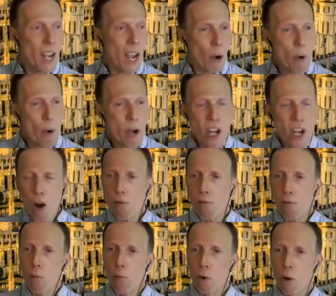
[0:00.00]
And we know
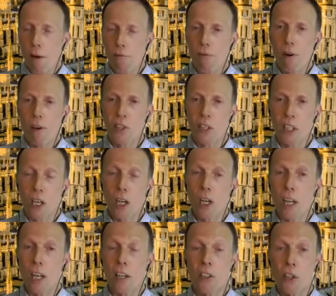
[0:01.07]
from all our friends and
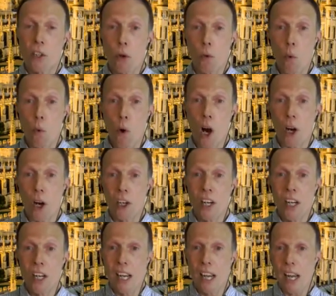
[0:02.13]
colleagues who work
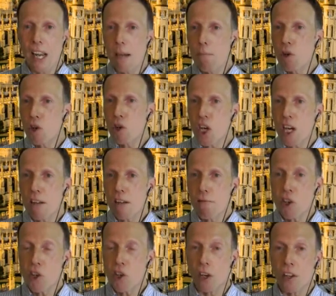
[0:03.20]
in machine
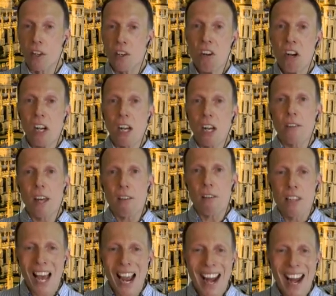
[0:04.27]
vision
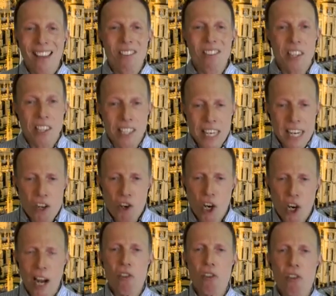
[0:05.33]
that the sea
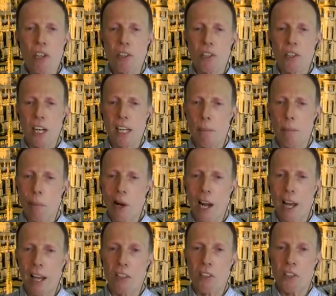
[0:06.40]
change that's taken
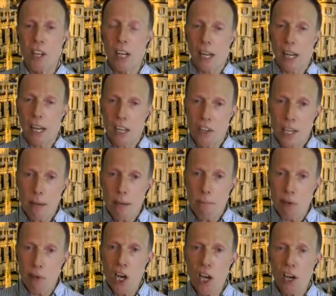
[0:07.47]
place in deep
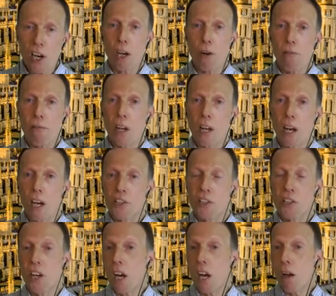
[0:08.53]
learning over the
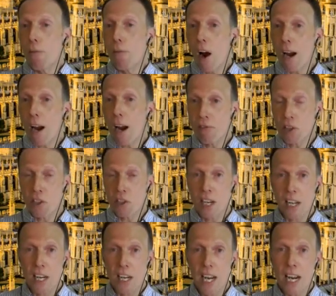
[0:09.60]
last 5 to
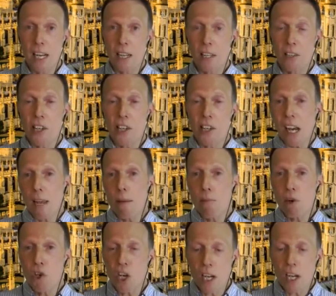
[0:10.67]
10 years in
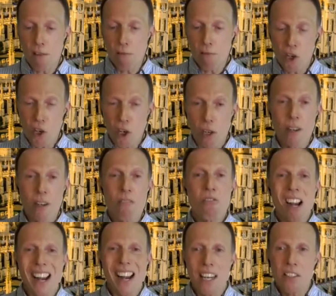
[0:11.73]
machine vision
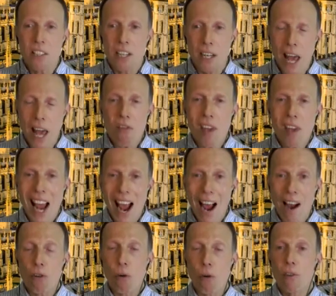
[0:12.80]
is to let the
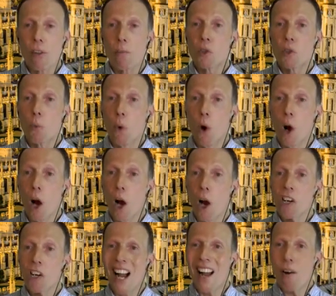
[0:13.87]
algorithms
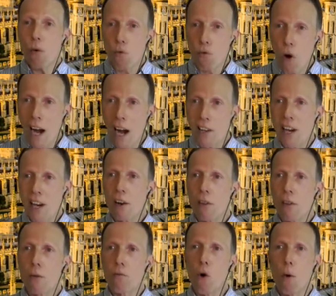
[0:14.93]
work right down at
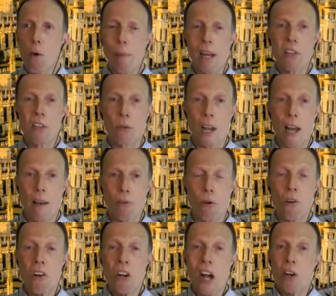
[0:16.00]
the raw pixel
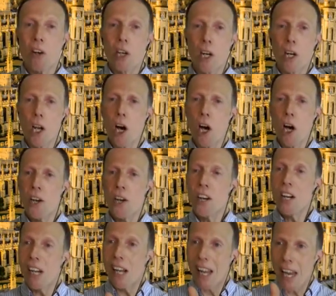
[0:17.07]
level to learn
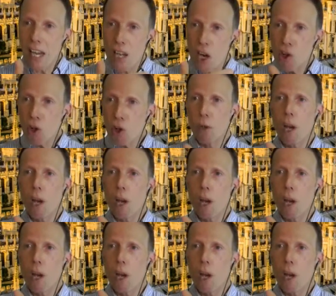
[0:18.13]
initial